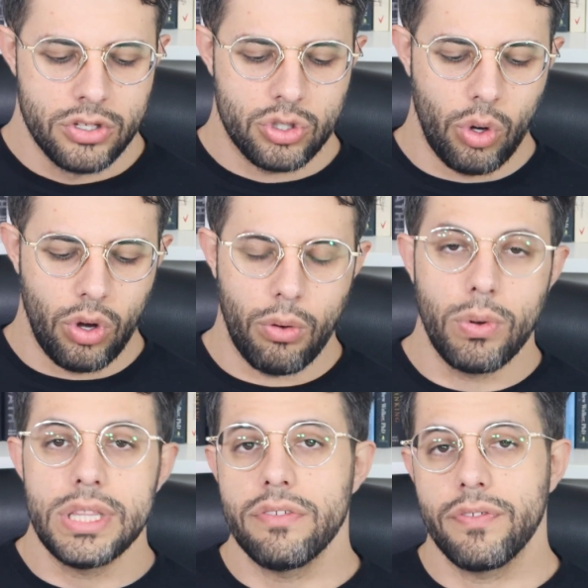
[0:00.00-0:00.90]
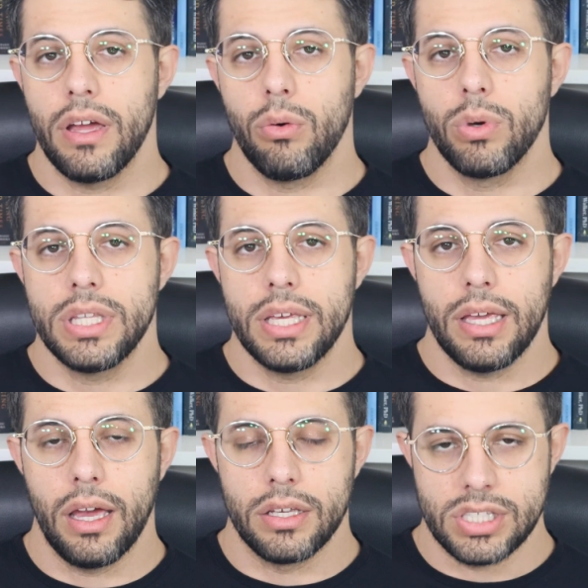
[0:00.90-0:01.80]
So what they found, what
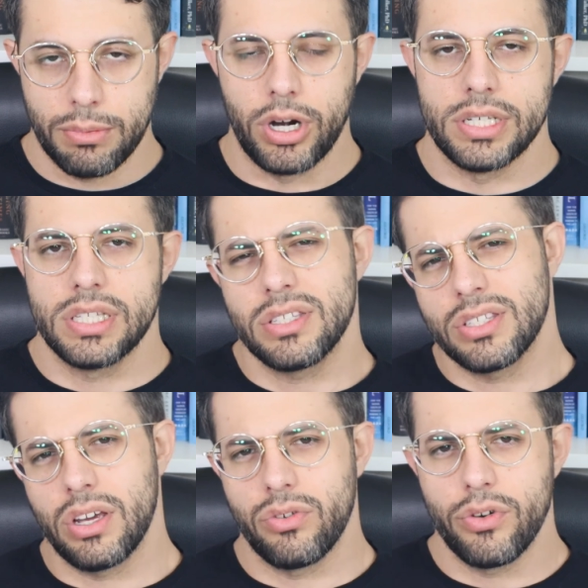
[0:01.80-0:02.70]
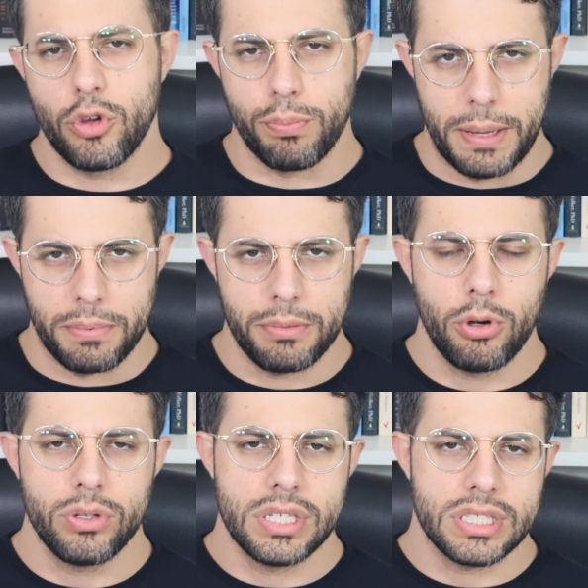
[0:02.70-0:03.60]
they summarized, this is a review paper,
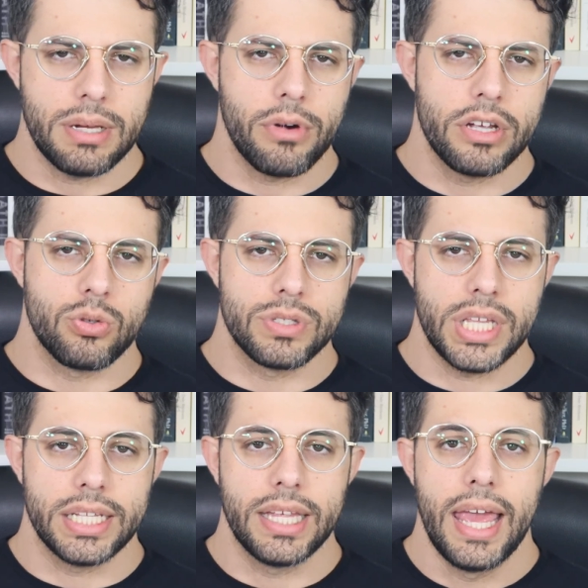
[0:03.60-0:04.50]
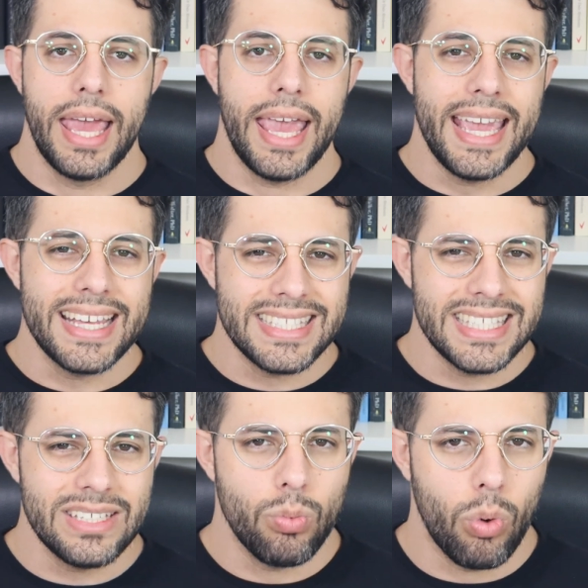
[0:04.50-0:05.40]
but what they summarized was that
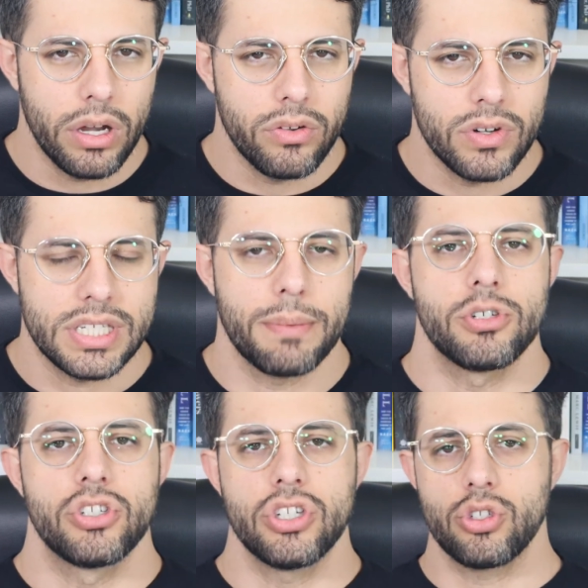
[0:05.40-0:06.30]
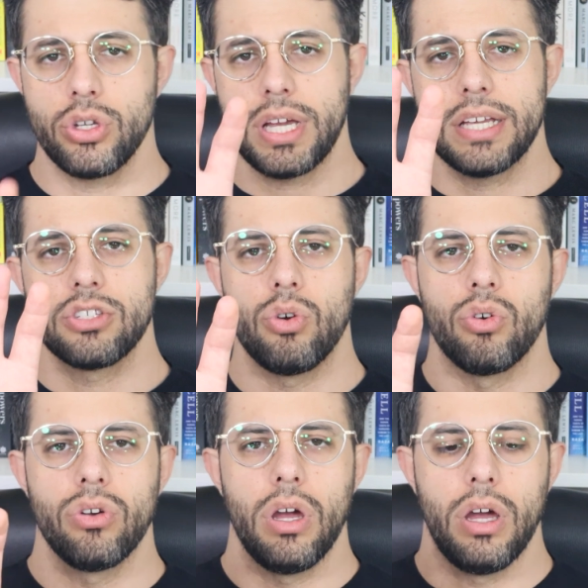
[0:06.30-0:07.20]
AT1 receptor, just so you guys
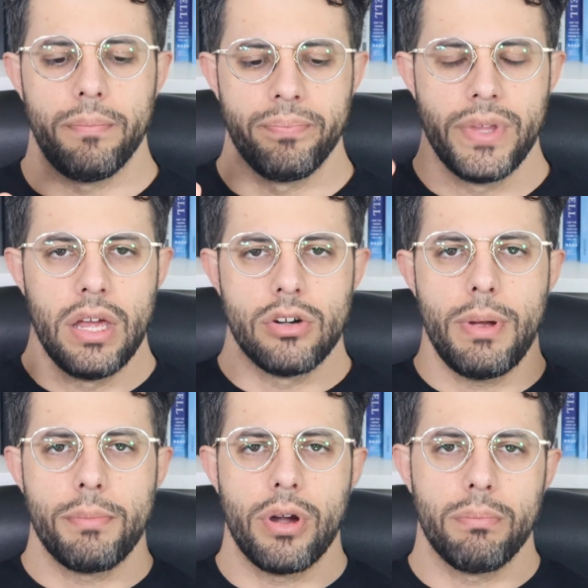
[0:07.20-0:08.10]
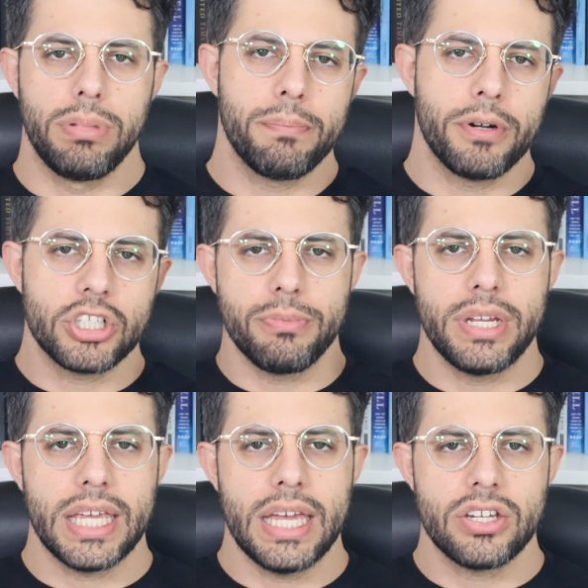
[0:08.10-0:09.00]
know, remember, blood pressure
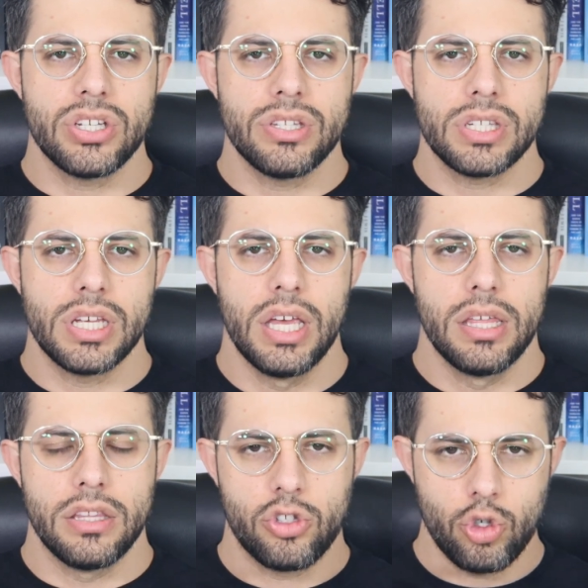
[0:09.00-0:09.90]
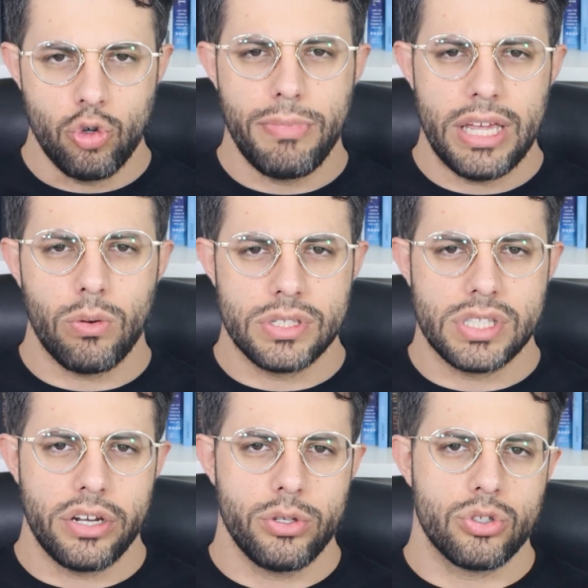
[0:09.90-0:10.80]
medications, The two main ones
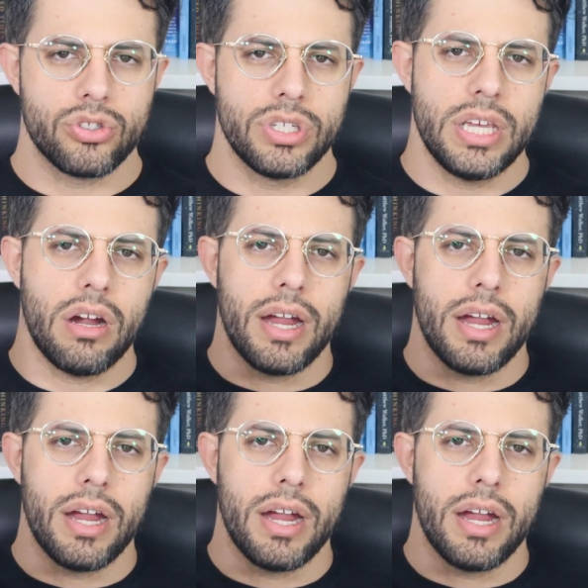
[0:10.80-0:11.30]
that I use today